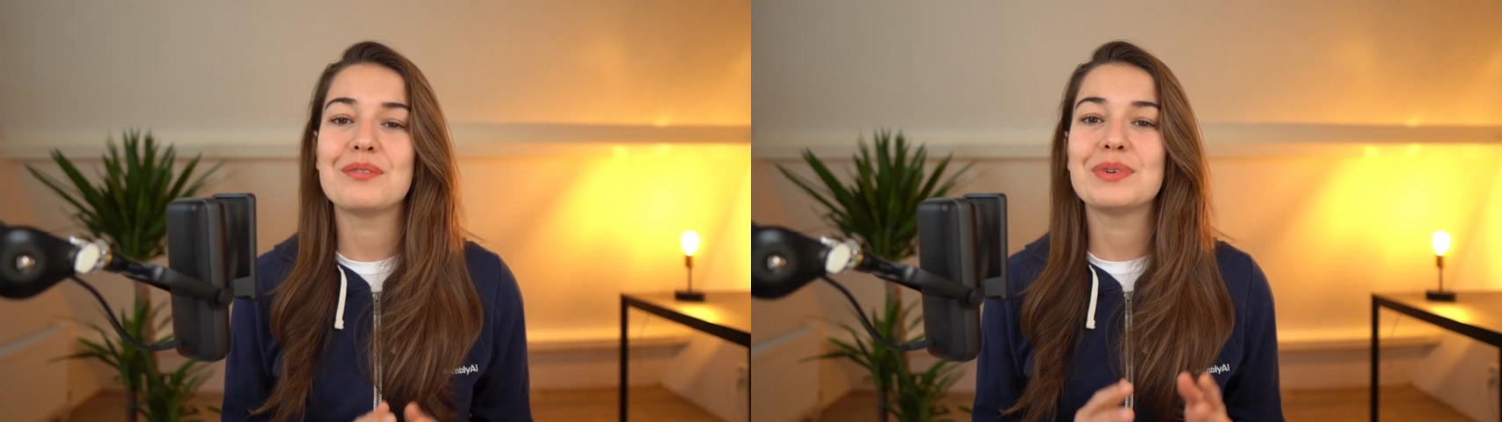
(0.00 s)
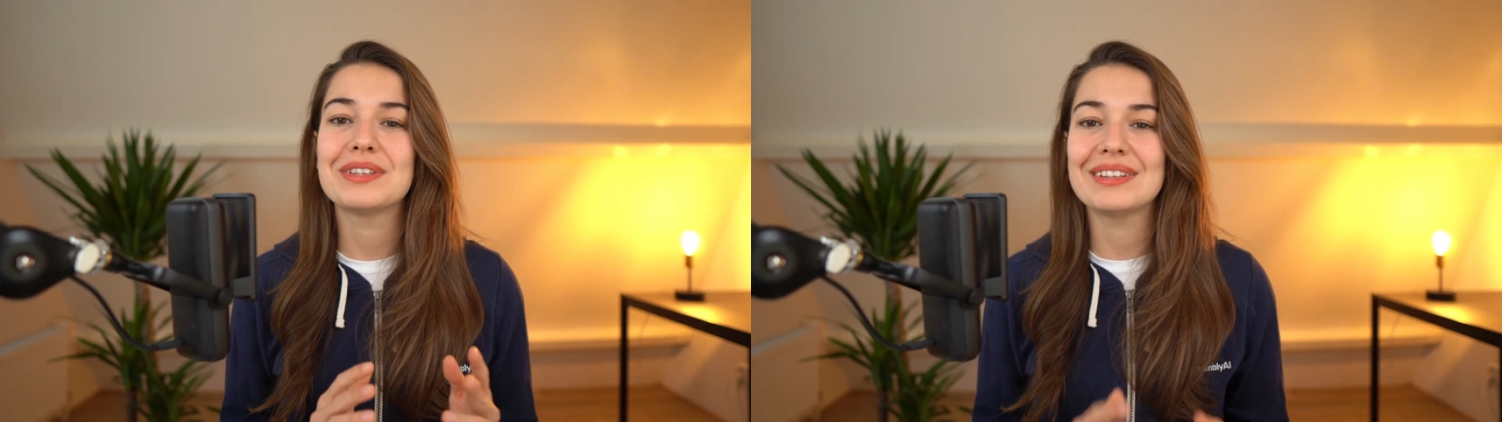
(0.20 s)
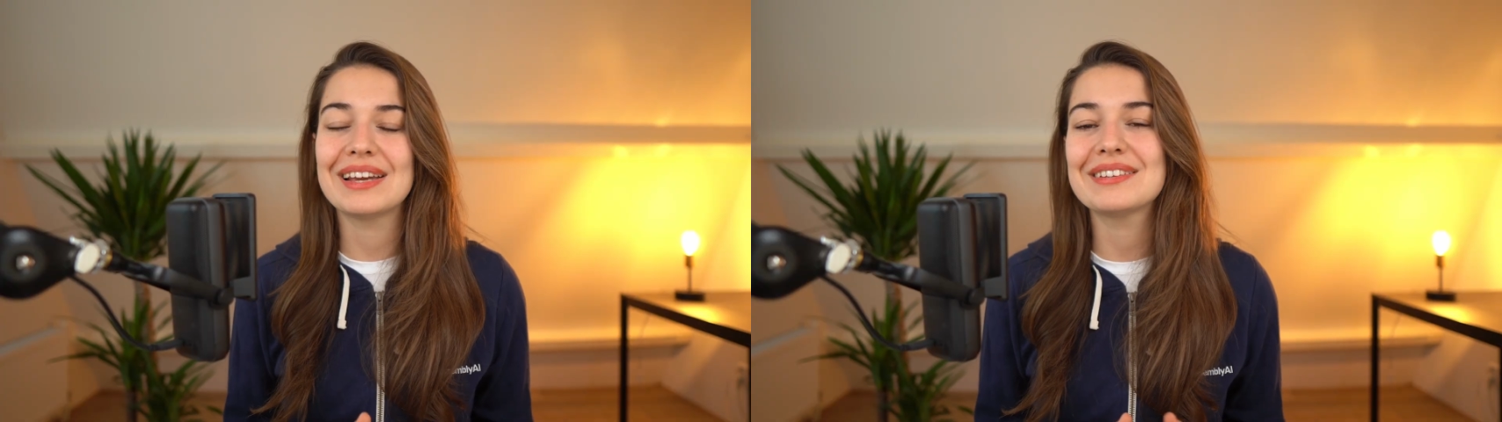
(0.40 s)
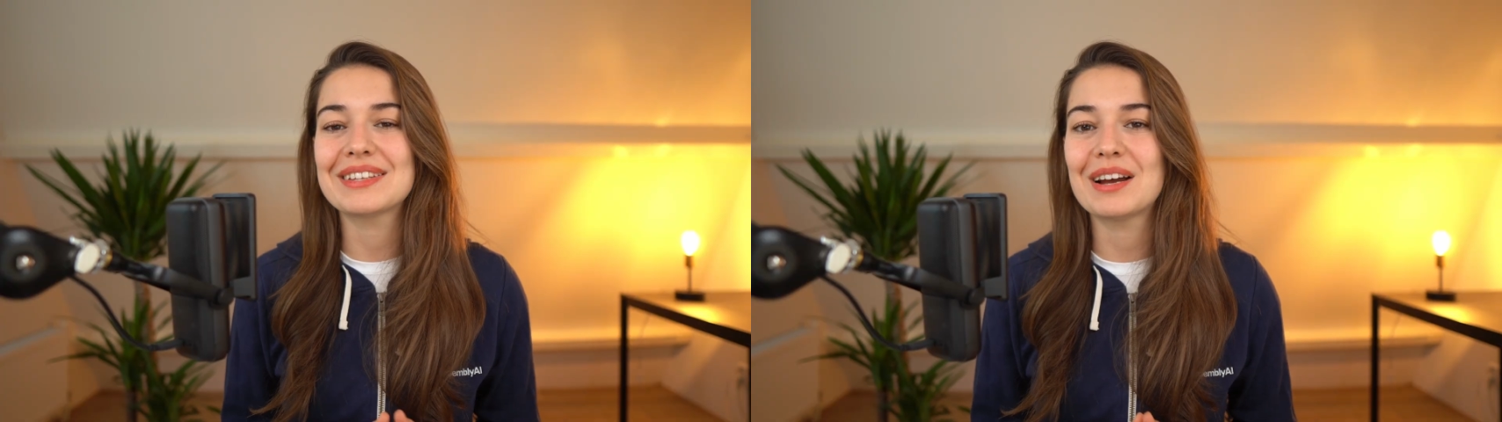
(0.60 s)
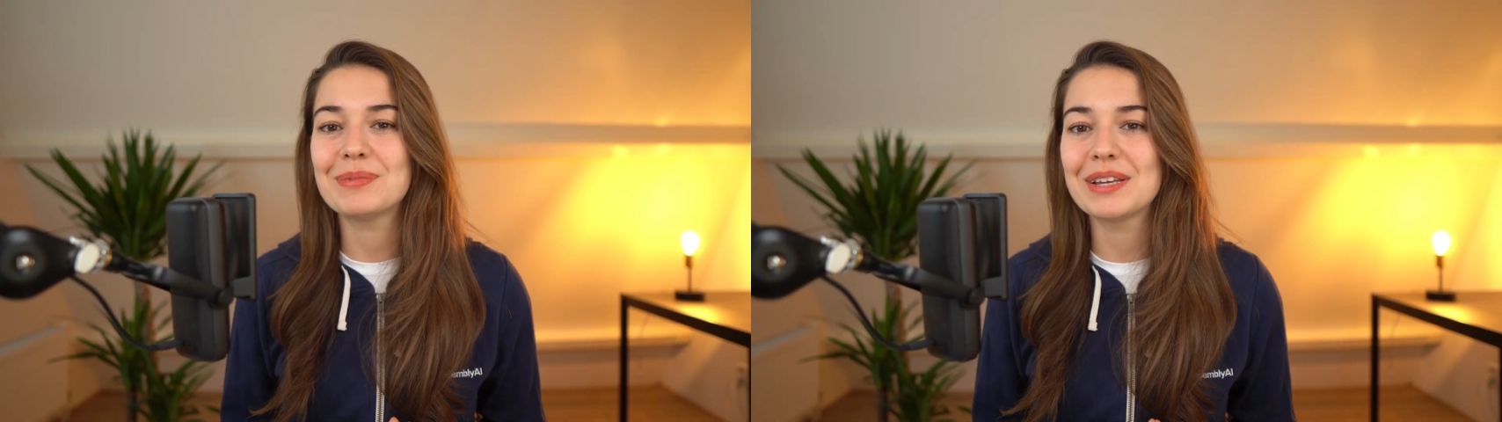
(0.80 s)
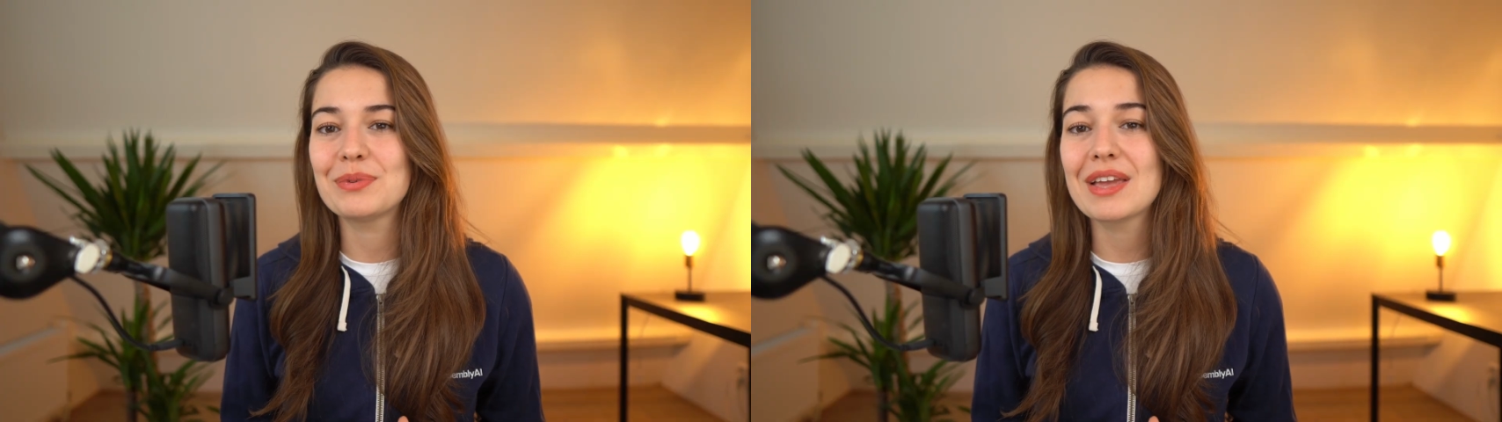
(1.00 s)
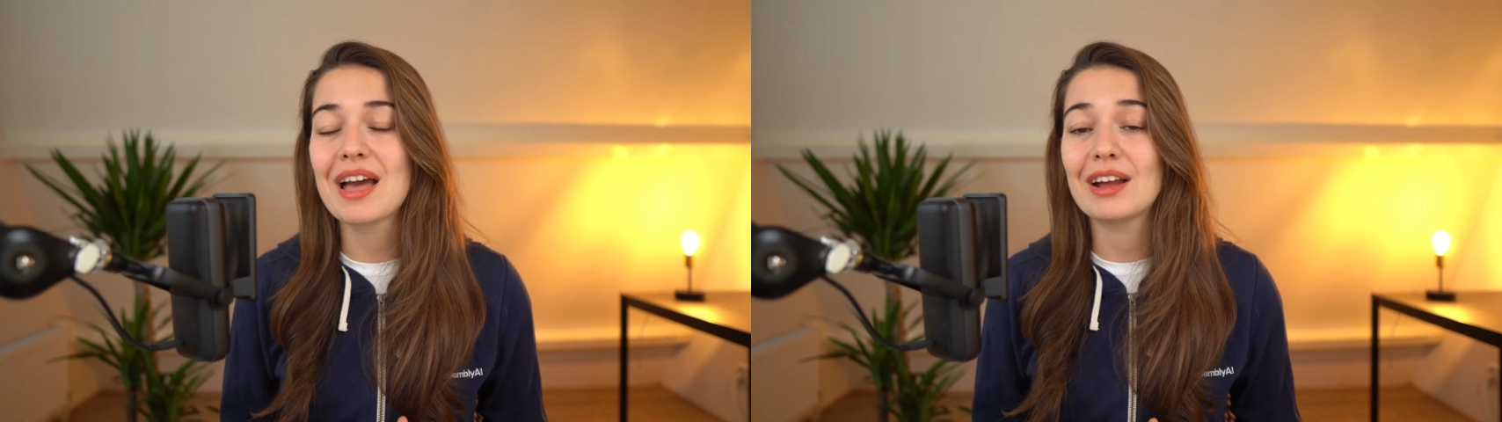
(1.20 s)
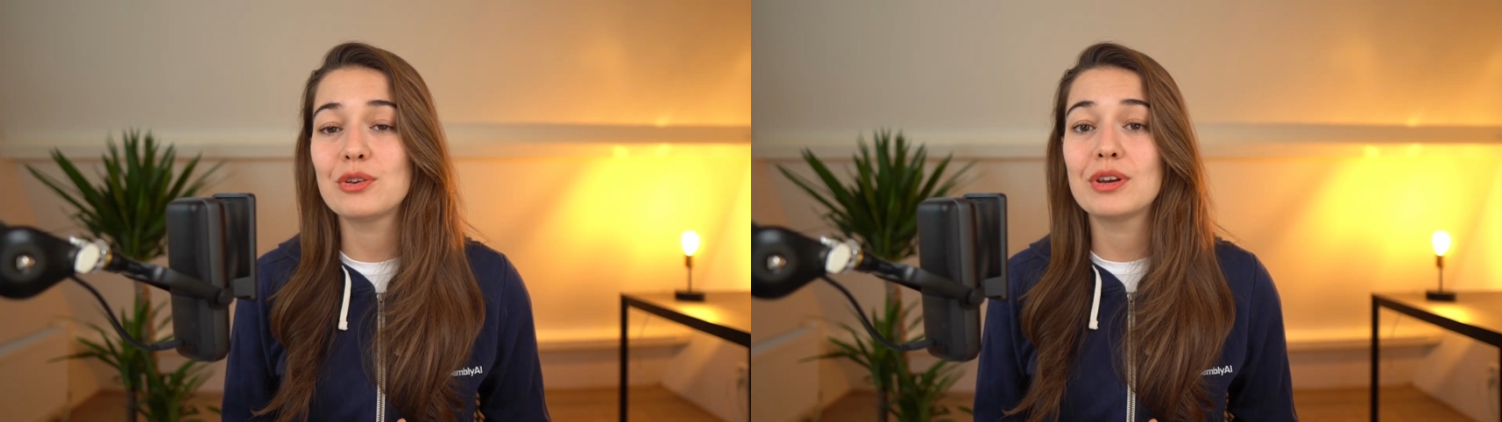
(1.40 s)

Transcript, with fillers: with the latest update we had,